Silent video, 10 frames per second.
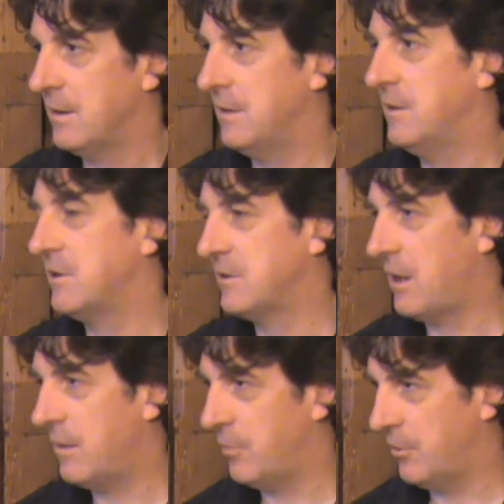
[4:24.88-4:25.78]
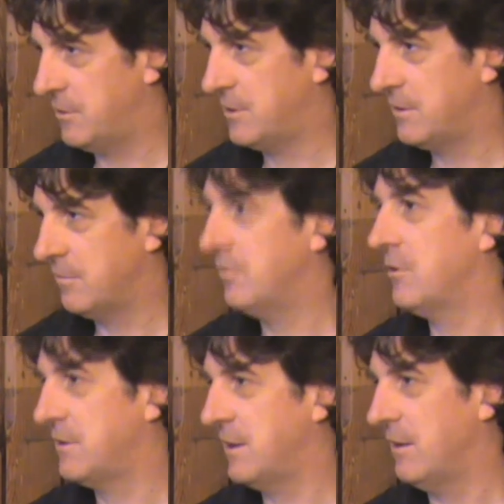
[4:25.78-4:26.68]
And this is Hubbard's
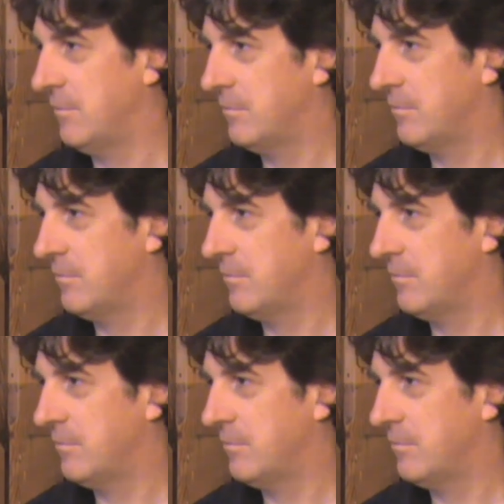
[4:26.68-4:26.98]
birthday.